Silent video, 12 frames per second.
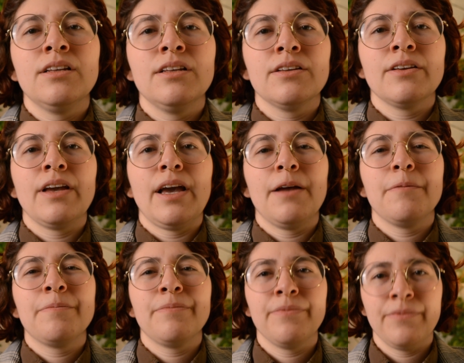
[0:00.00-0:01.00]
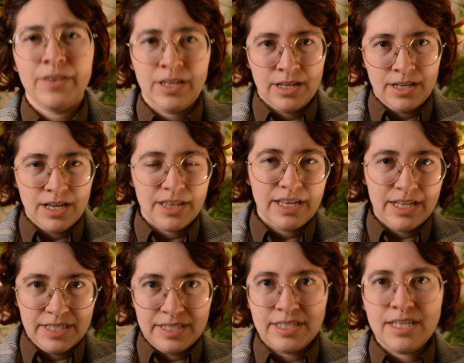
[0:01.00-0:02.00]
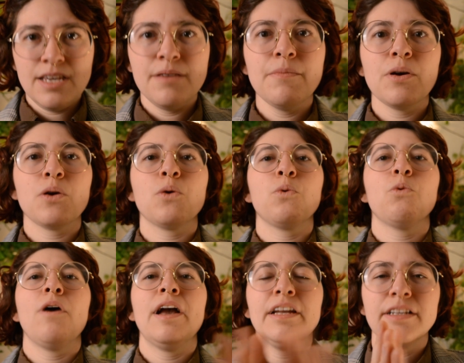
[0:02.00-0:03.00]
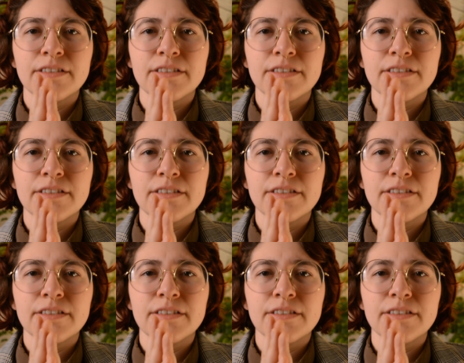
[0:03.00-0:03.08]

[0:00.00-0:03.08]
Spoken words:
Okay. They seem quite